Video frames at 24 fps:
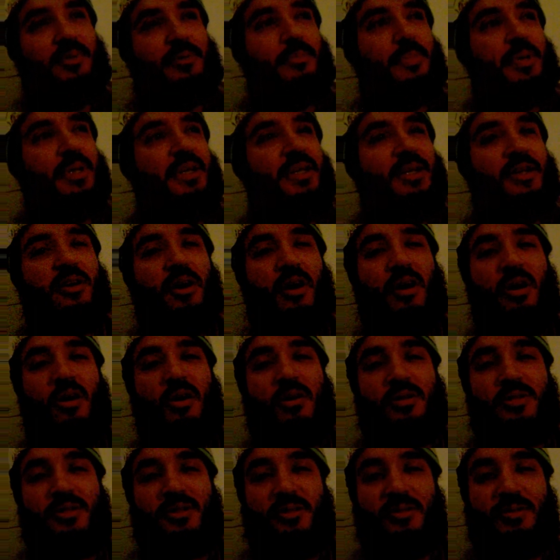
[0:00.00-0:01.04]
the main
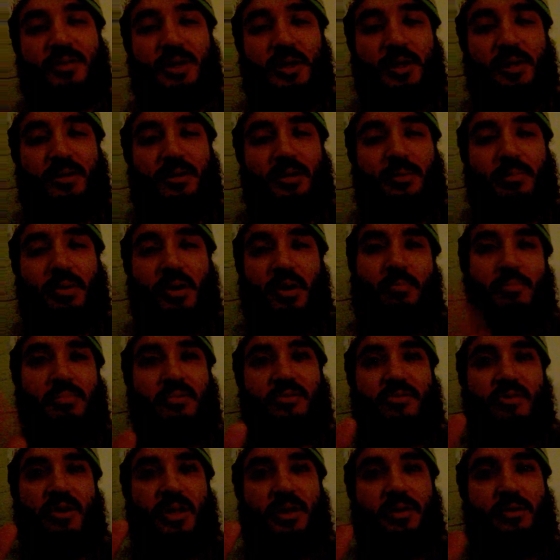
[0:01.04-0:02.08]
cause, the
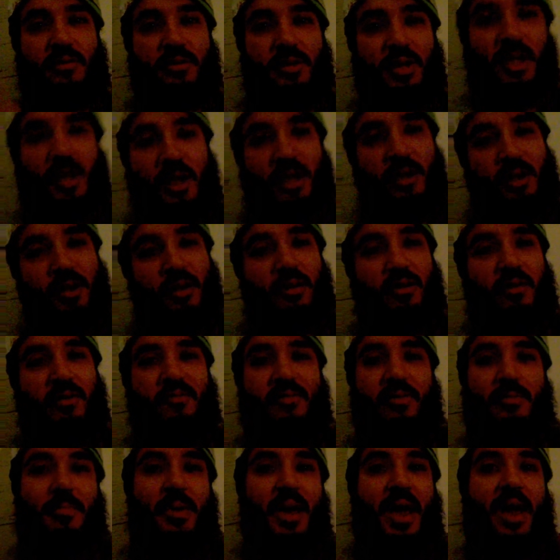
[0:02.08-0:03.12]
perpetrator
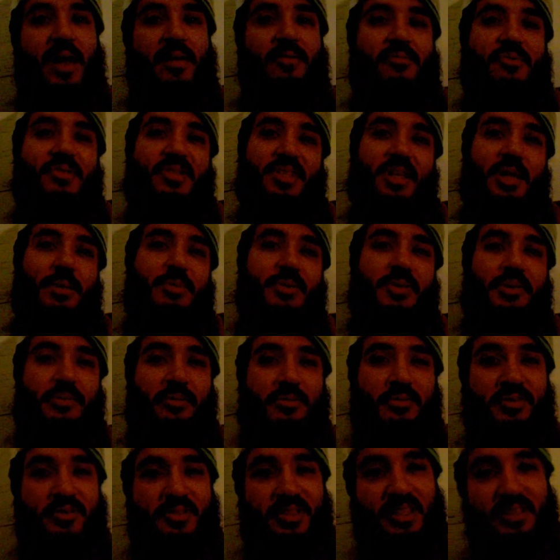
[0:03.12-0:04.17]
of the bad reception
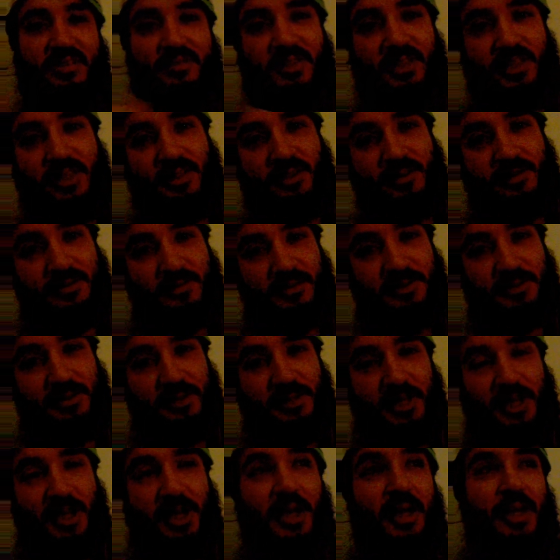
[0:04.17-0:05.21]
on the T V.
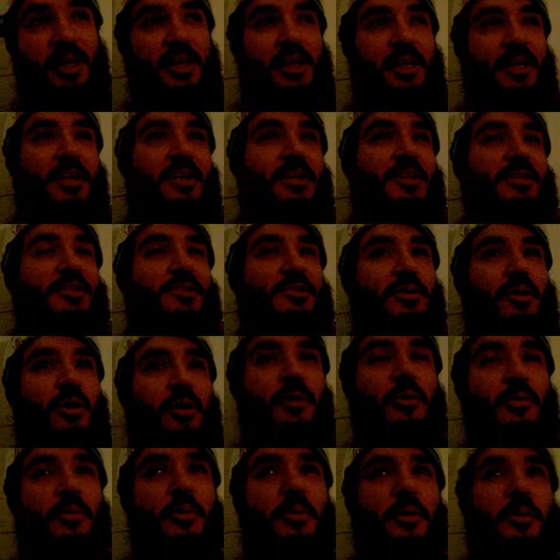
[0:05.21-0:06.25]

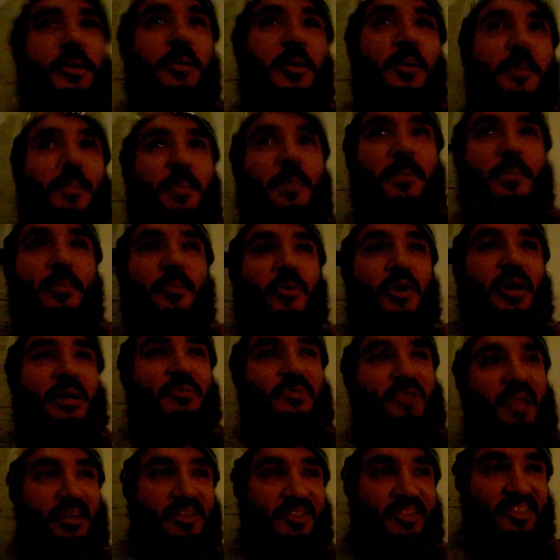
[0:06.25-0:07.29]
So what I'm
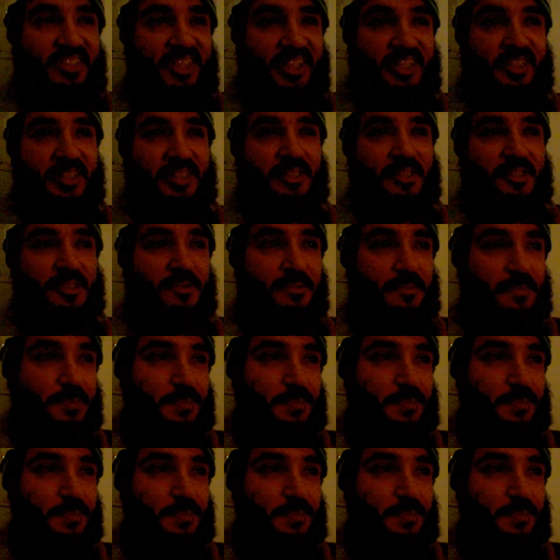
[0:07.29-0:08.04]
trying to say is,